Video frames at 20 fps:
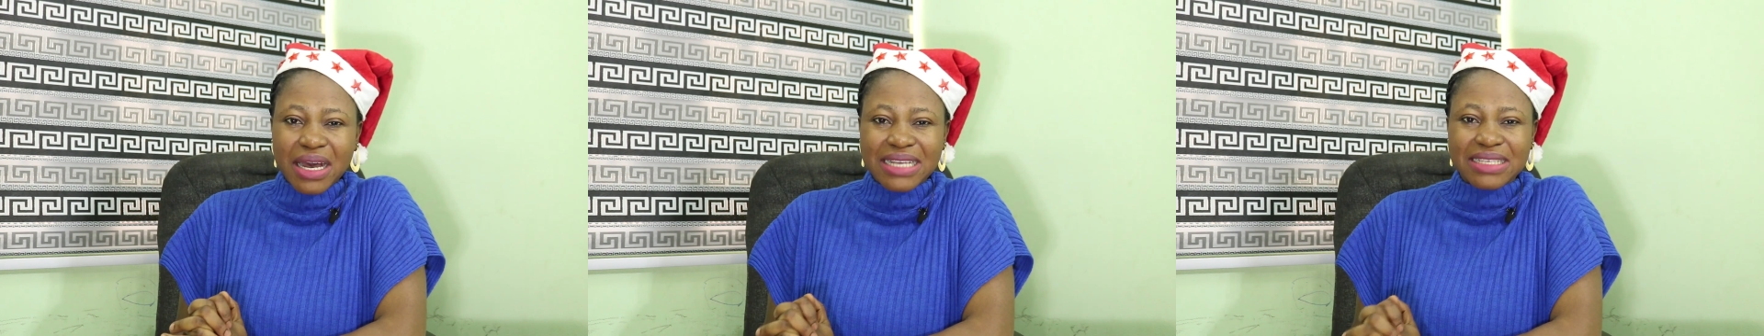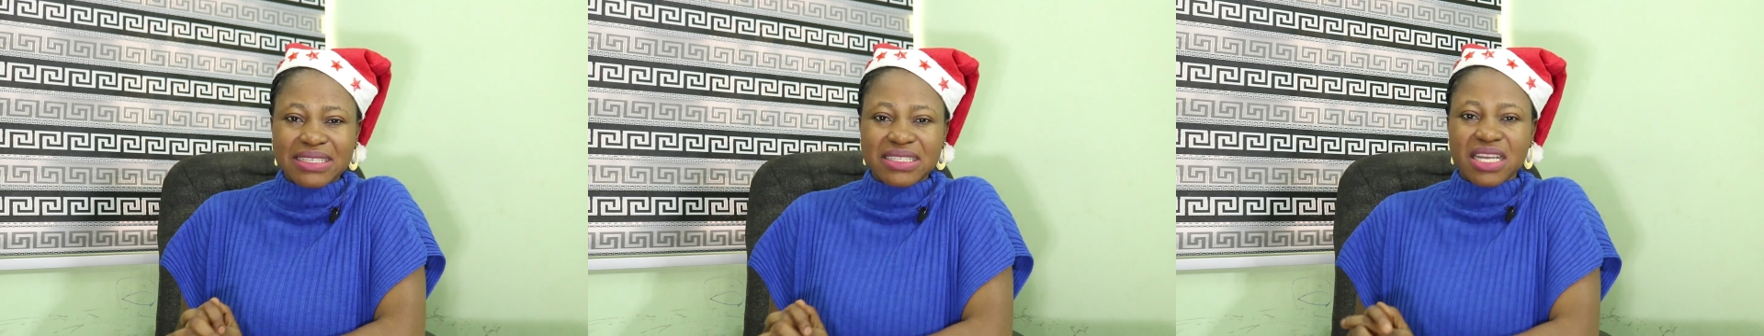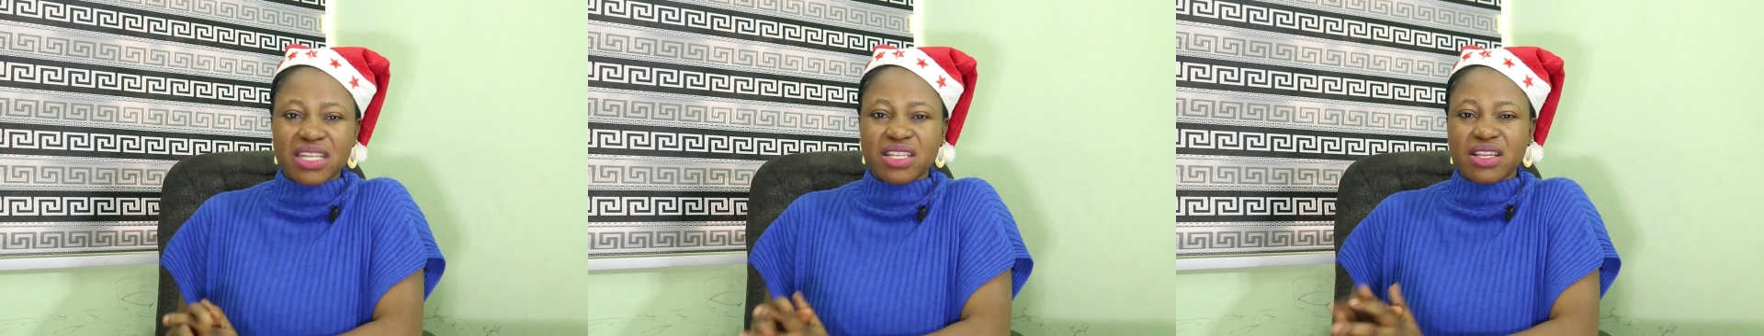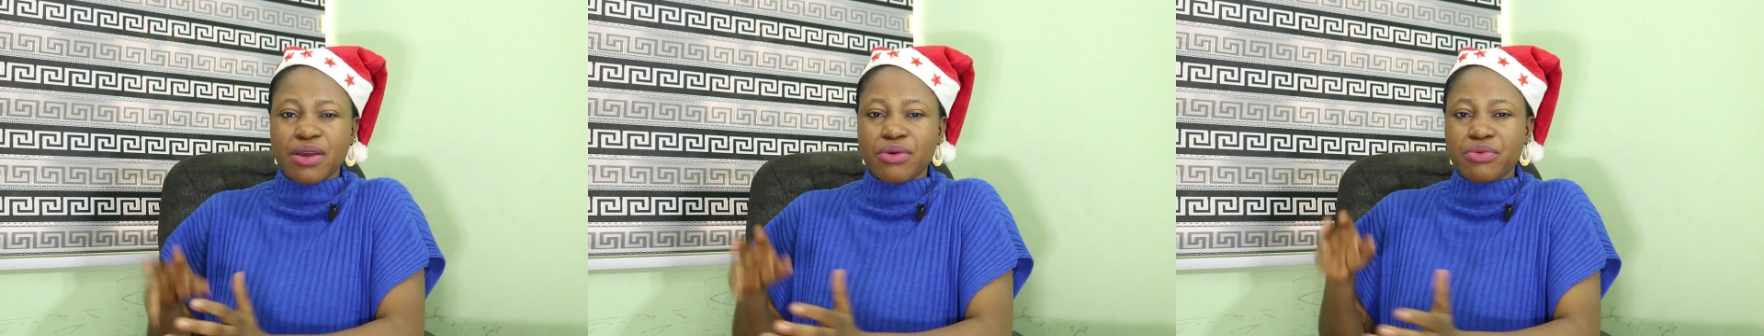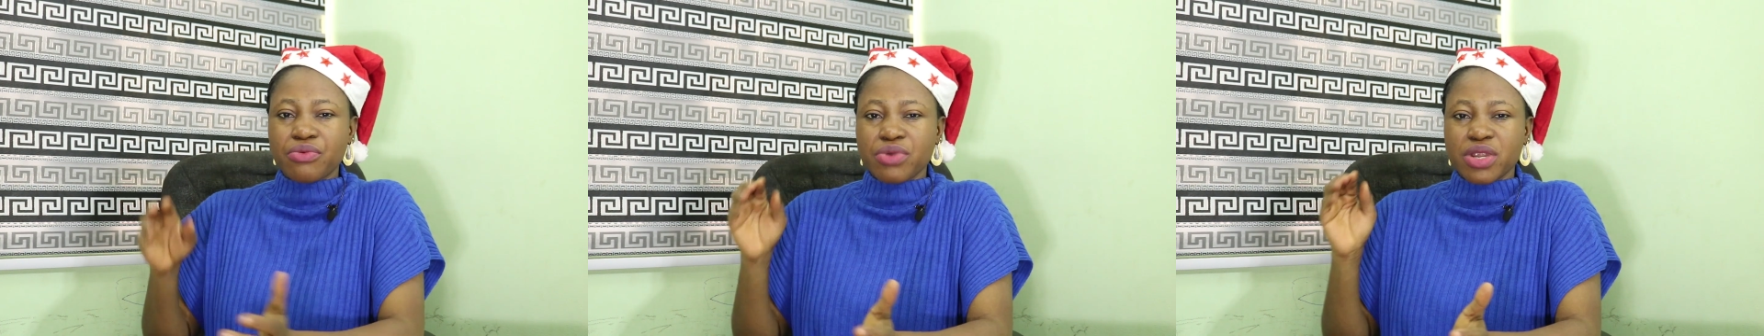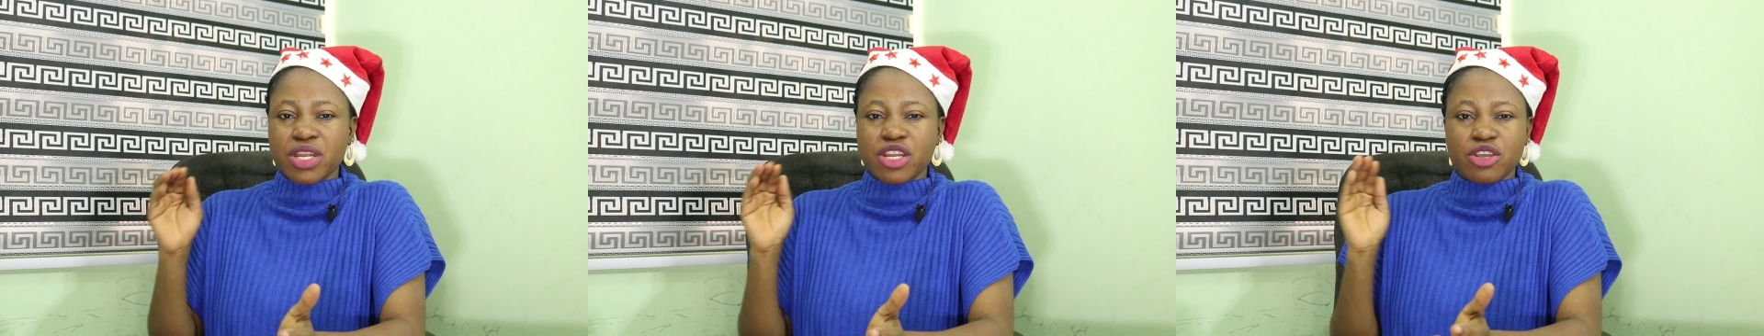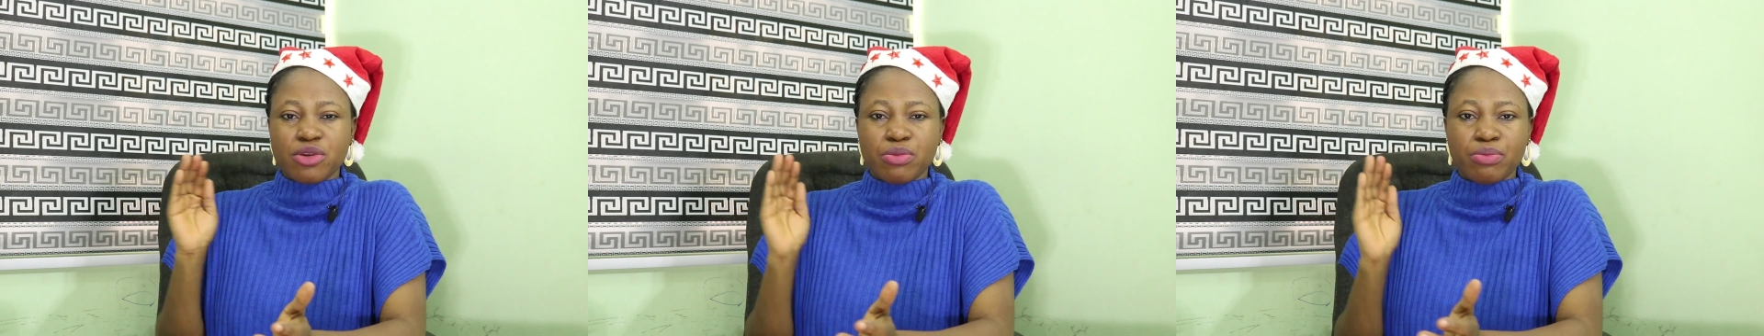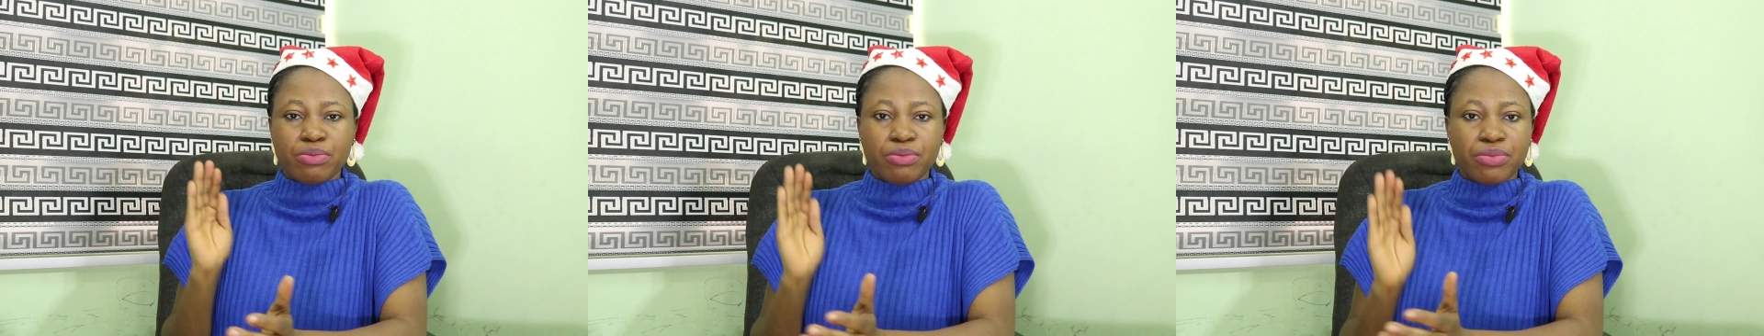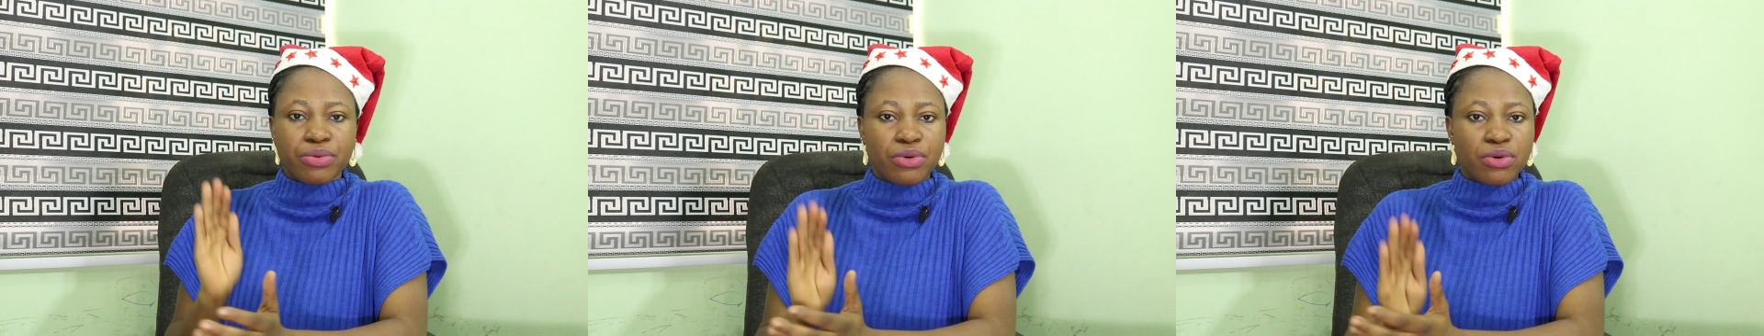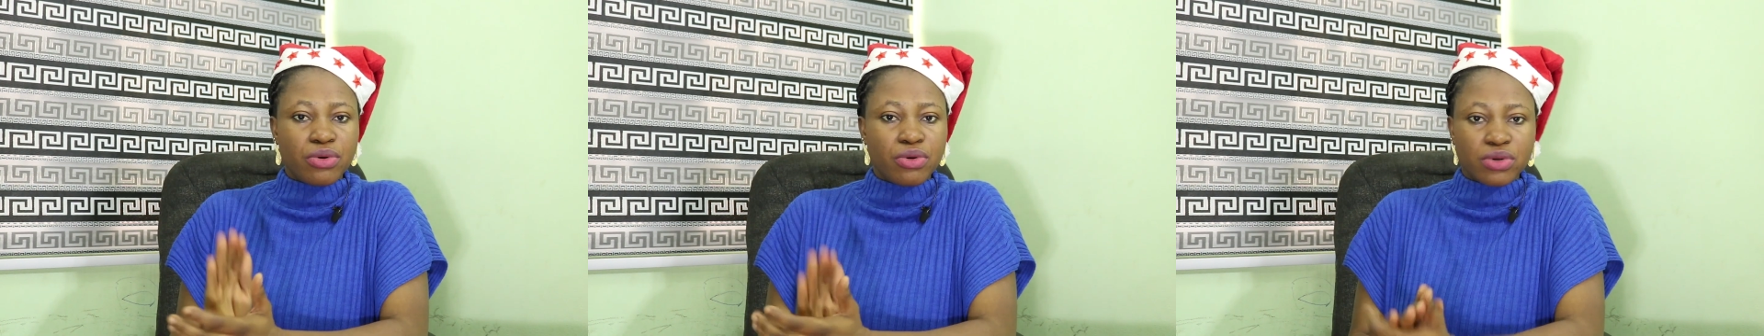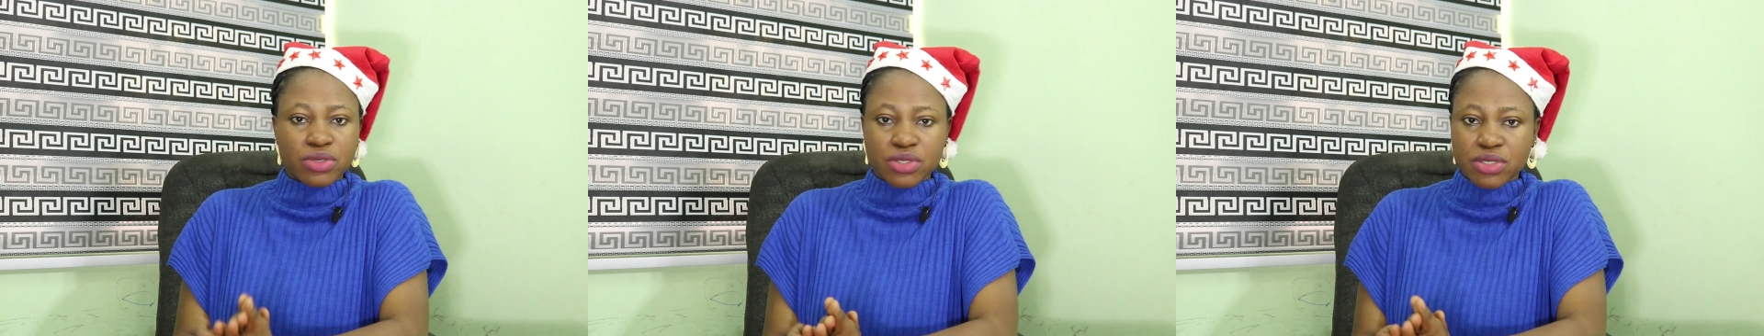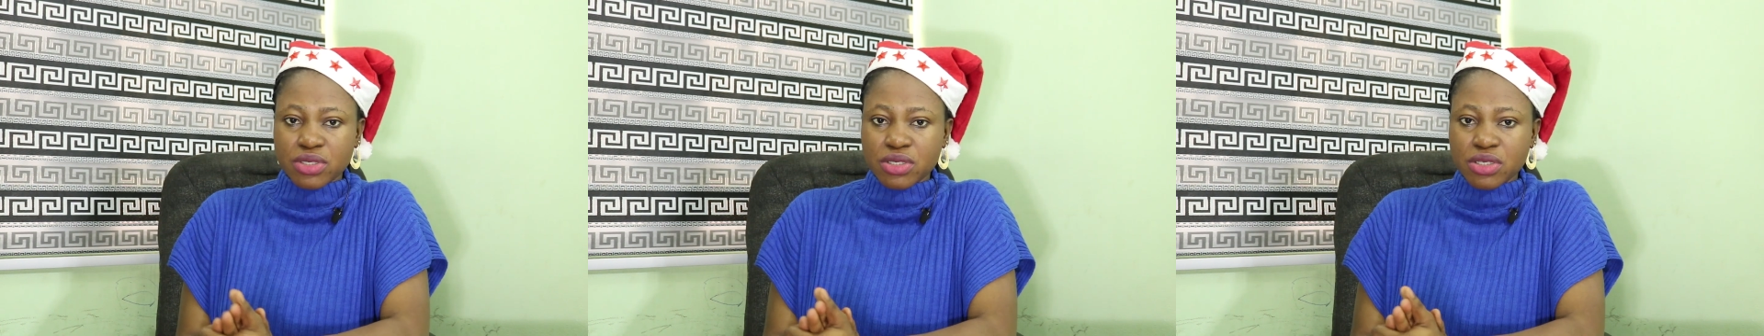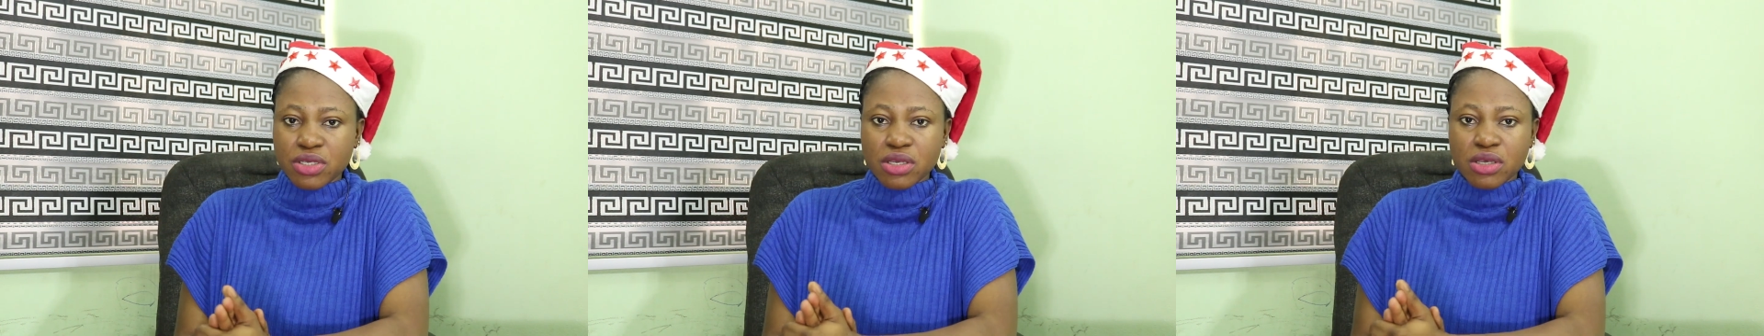I started reading
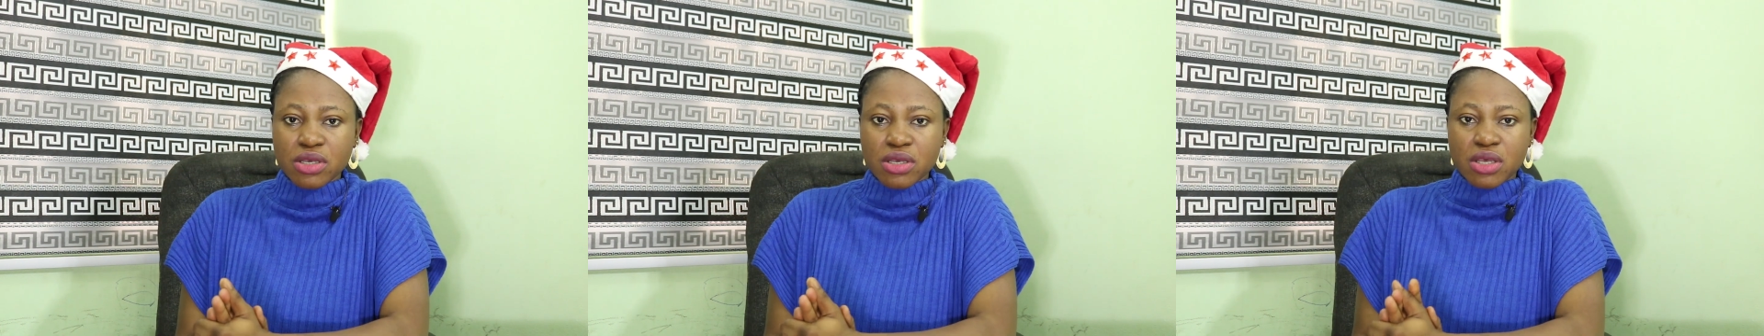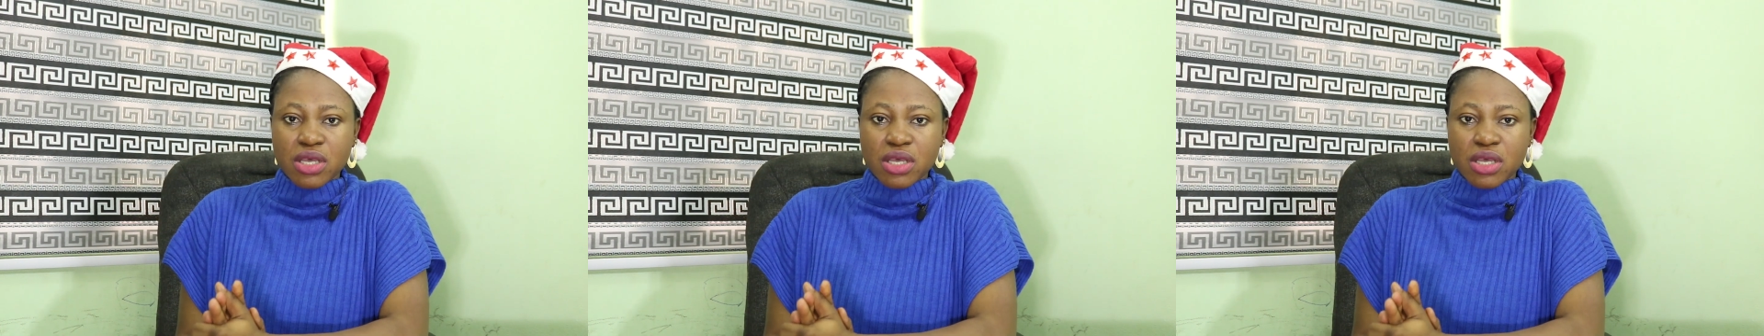books.